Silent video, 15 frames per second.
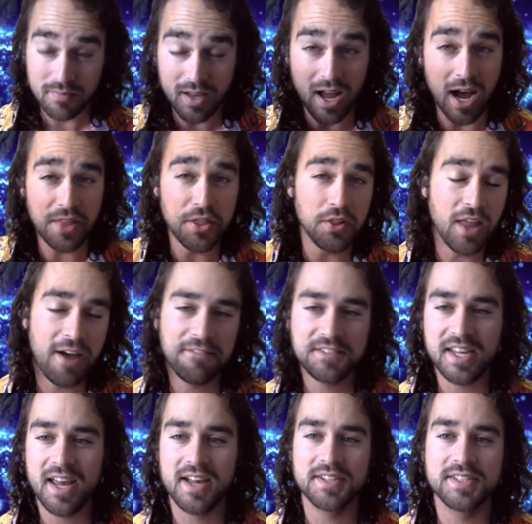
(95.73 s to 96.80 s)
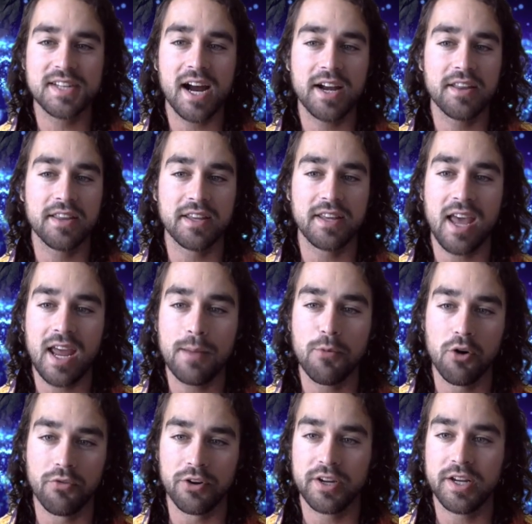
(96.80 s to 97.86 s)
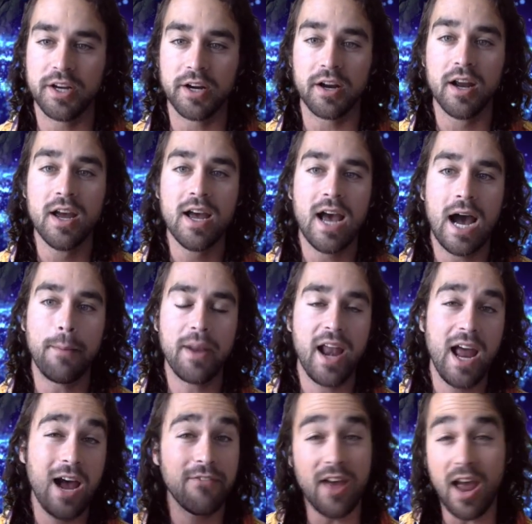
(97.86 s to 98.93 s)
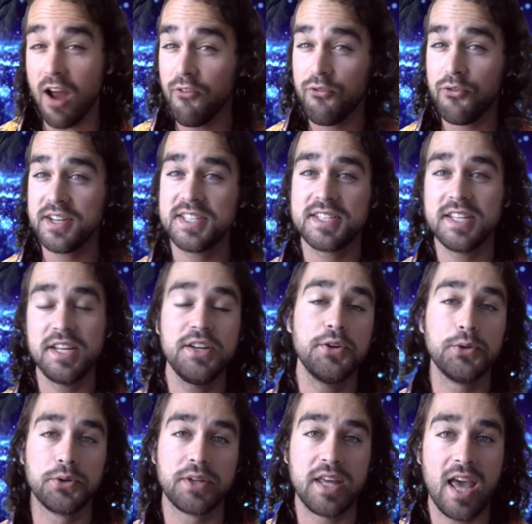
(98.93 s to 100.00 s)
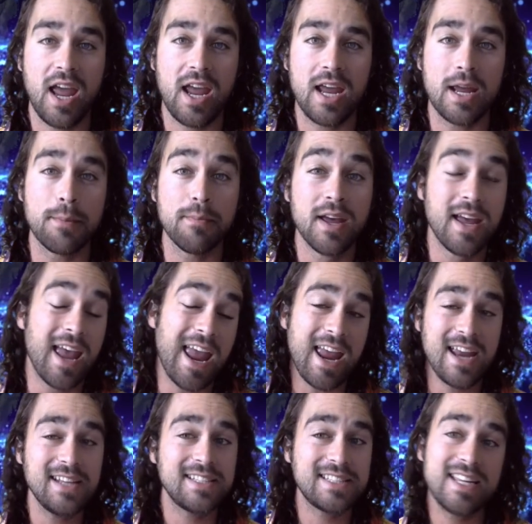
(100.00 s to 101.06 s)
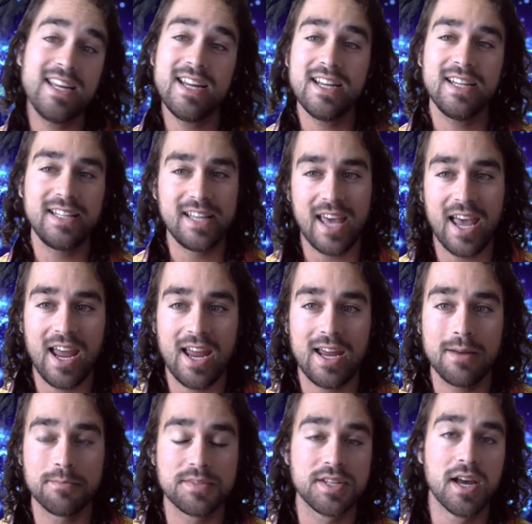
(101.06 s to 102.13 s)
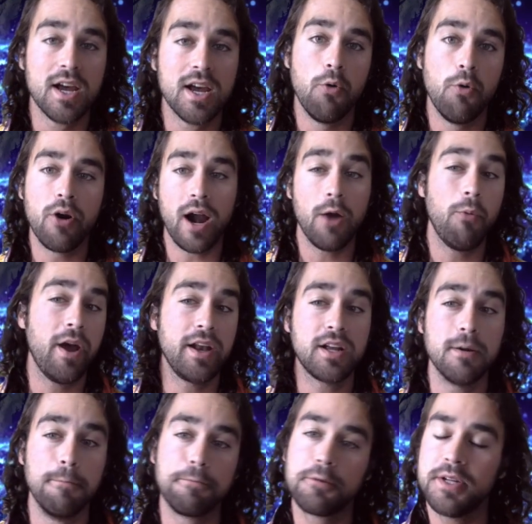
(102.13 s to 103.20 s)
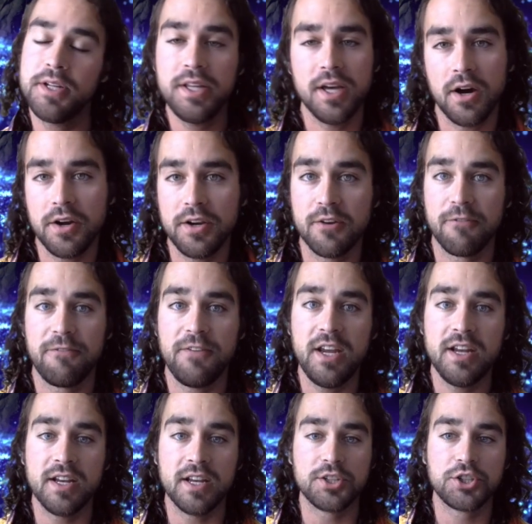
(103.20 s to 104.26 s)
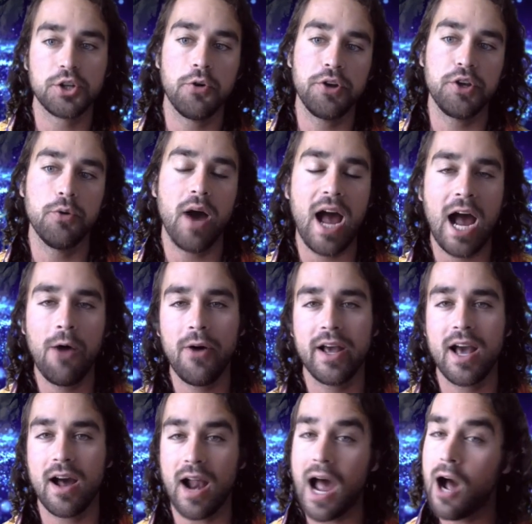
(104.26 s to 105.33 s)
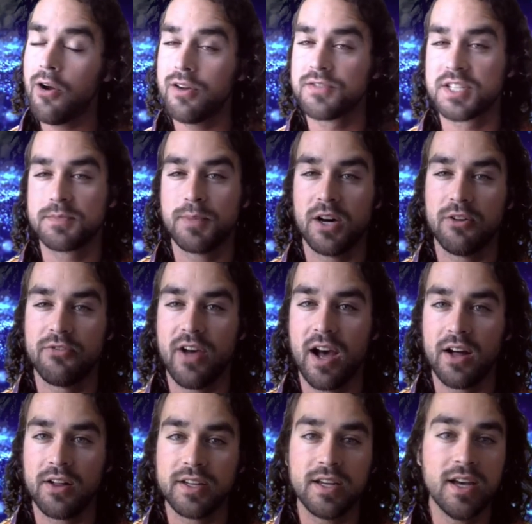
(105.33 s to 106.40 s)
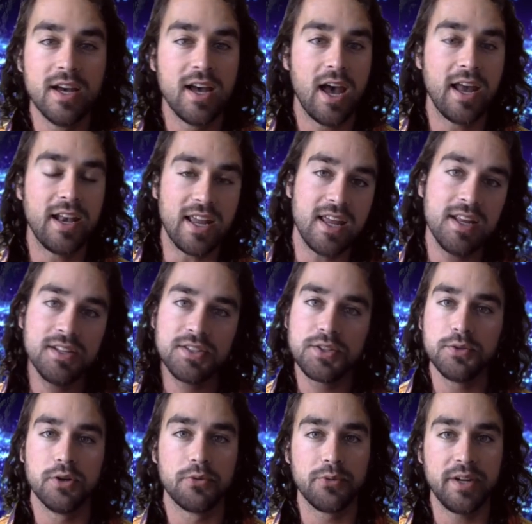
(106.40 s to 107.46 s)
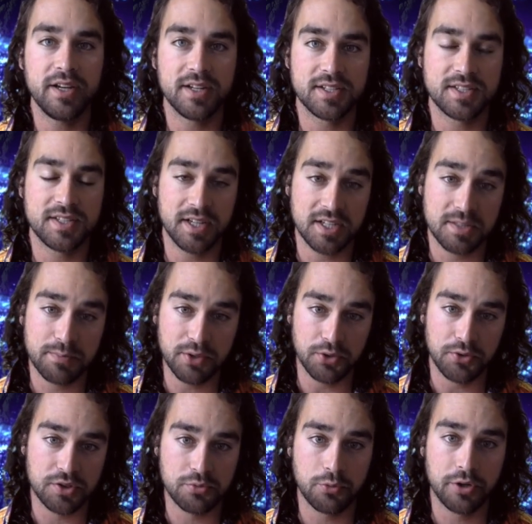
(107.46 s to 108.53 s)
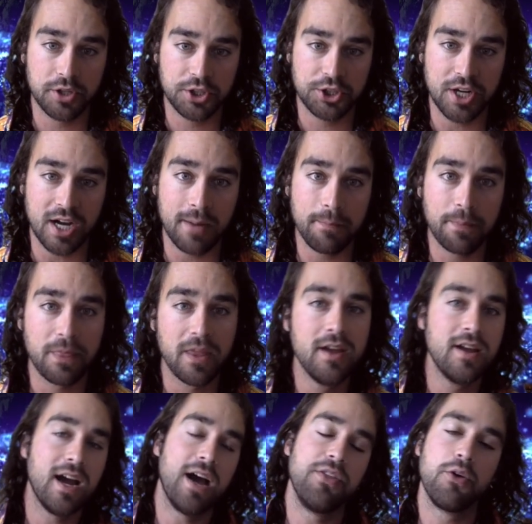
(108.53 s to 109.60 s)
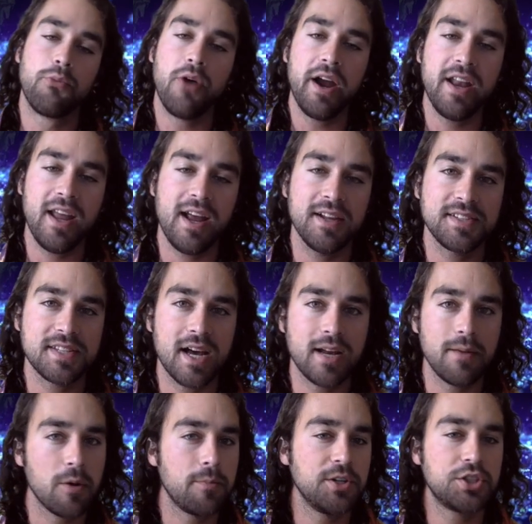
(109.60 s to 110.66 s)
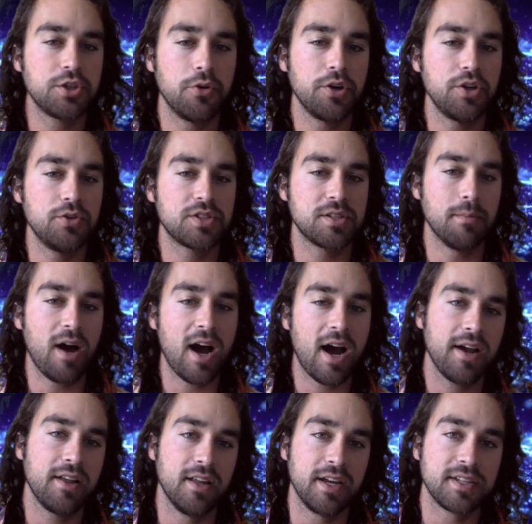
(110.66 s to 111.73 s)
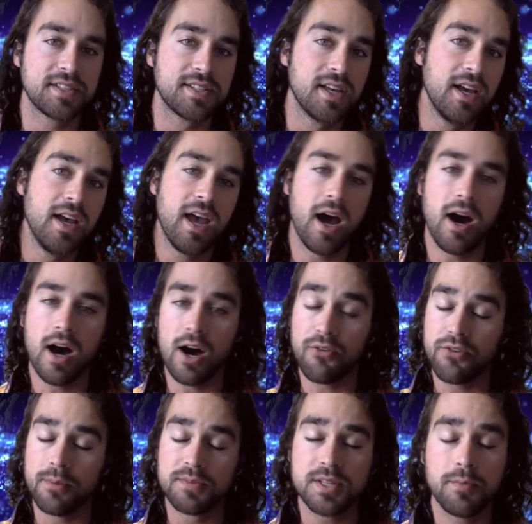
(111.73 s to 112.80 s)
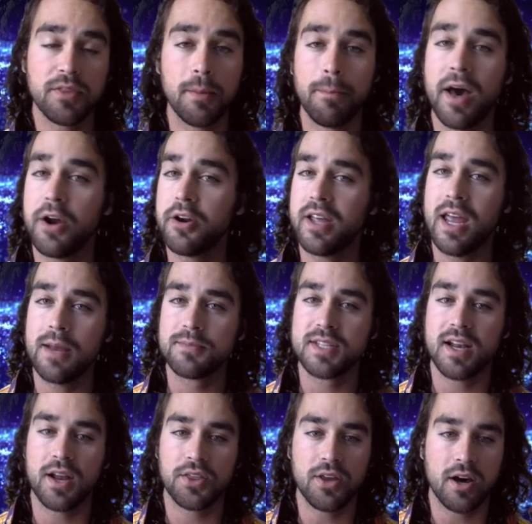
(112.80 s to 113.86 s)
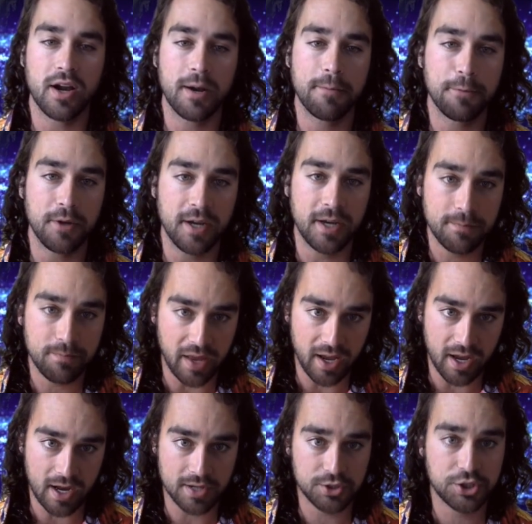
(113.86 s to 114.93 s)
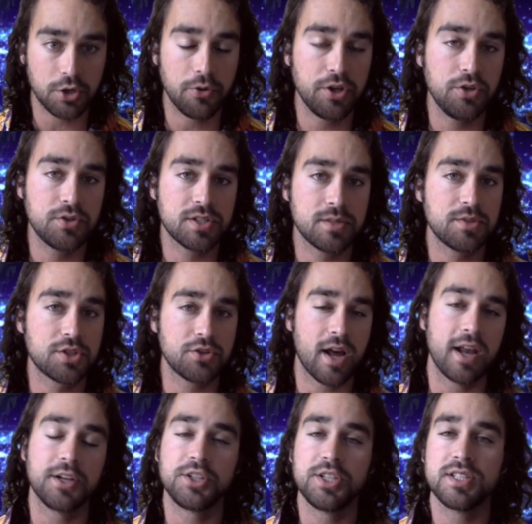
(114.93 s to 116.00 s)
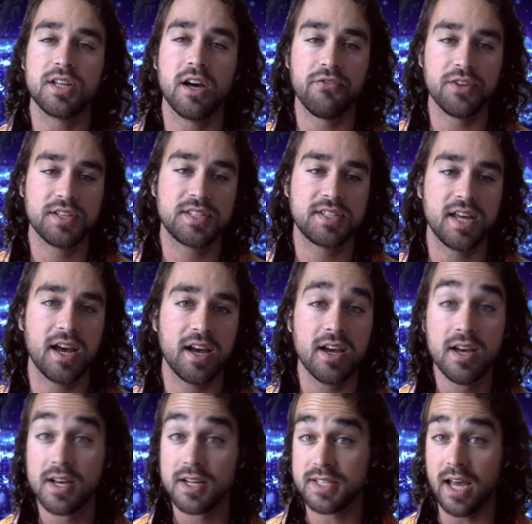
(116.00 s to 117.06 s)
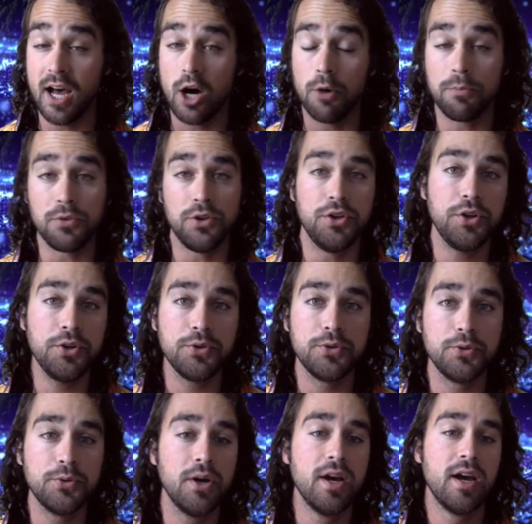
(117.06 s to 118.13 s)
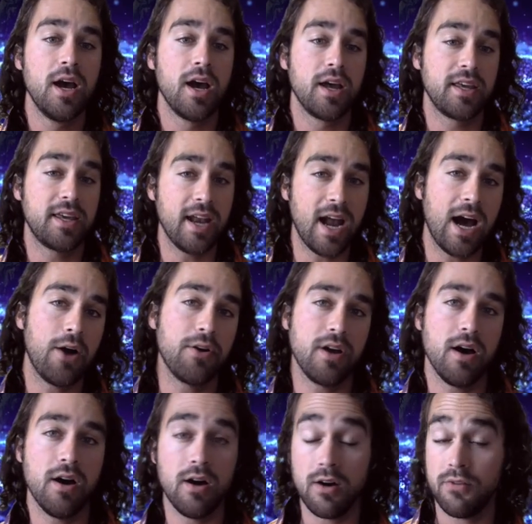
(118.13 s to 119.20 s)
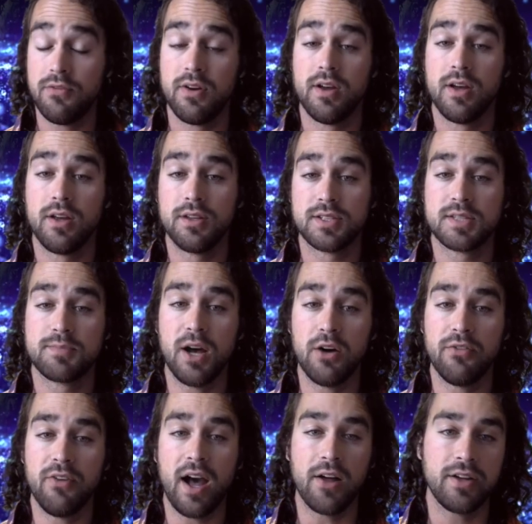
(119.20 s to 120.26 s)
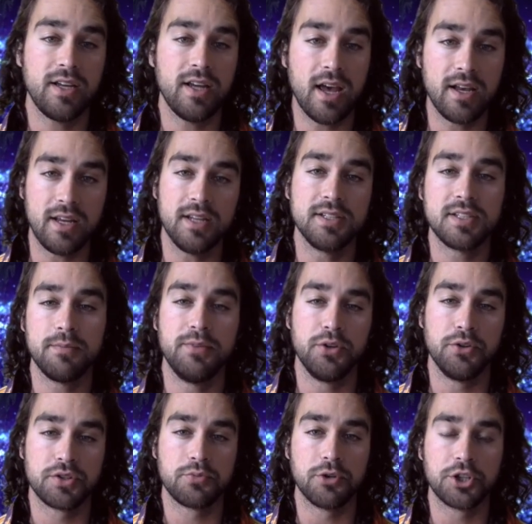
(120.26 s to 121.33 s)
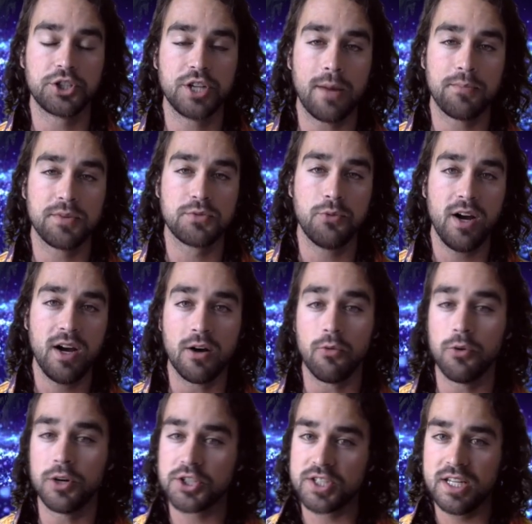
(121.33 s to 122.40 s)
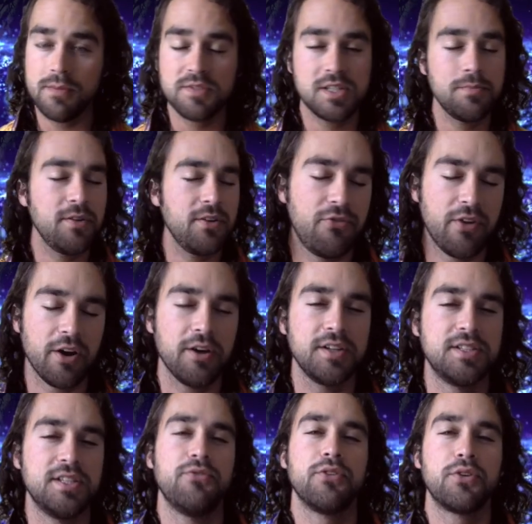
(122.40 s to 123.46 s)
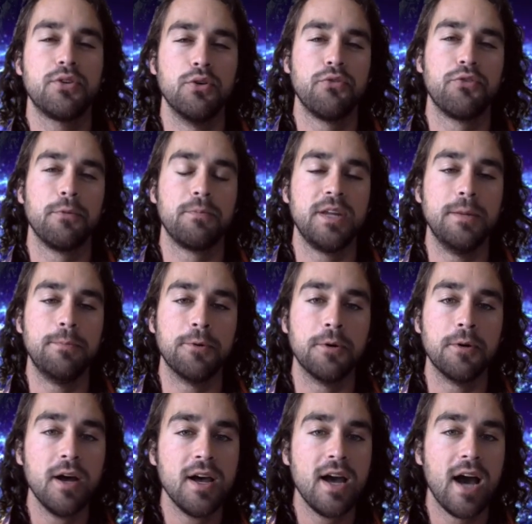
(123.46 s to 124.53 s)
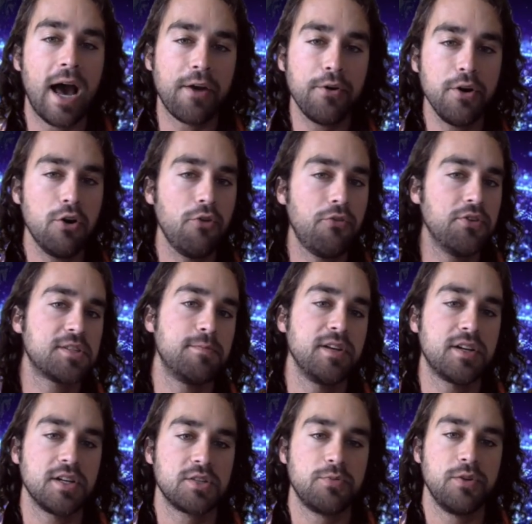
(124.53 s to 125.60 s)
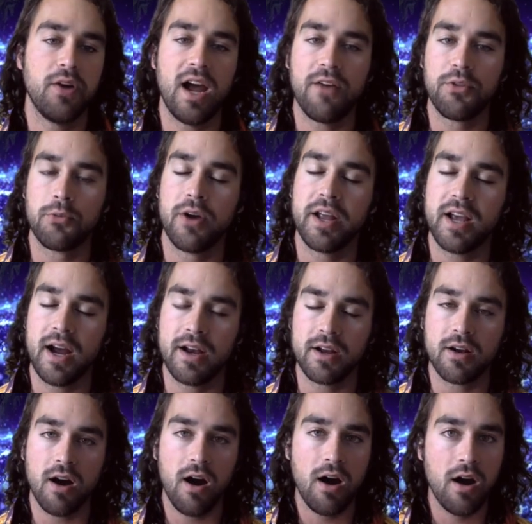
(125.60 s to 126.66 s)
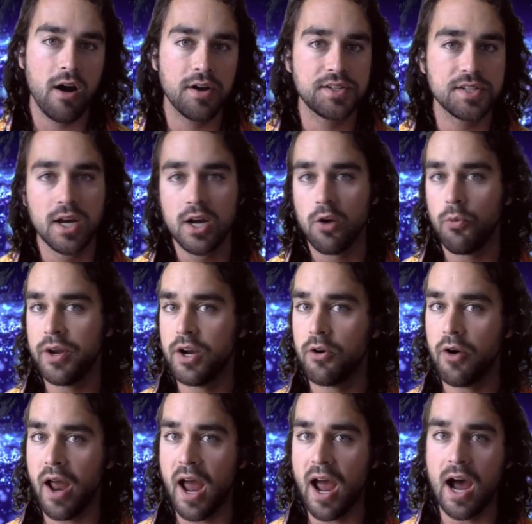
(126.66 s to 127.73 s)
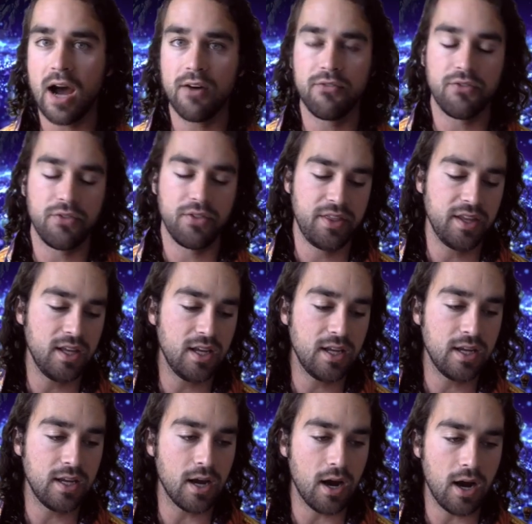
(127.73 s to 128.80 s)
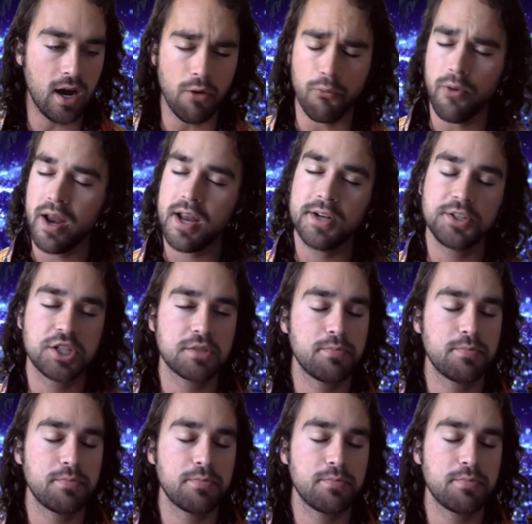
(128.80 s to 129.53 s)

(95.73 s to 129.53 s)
On the left-hand side of the game over here, I'm going to have every single game, 18 games, where I went completely undefeated, showing you how I got out of Spell Valley and into Arena 6 Builder's Workshop. On the right-hand side, I'm going to be showing you some highlights from some of the better games that I thought I played and showing you some strategies of this deck to help you get out of Spell Valley and into Builder's Workshop as well, which seems to very difficult for people. I don't know if it's because we don't have the right kind of cards, we don't have the Rage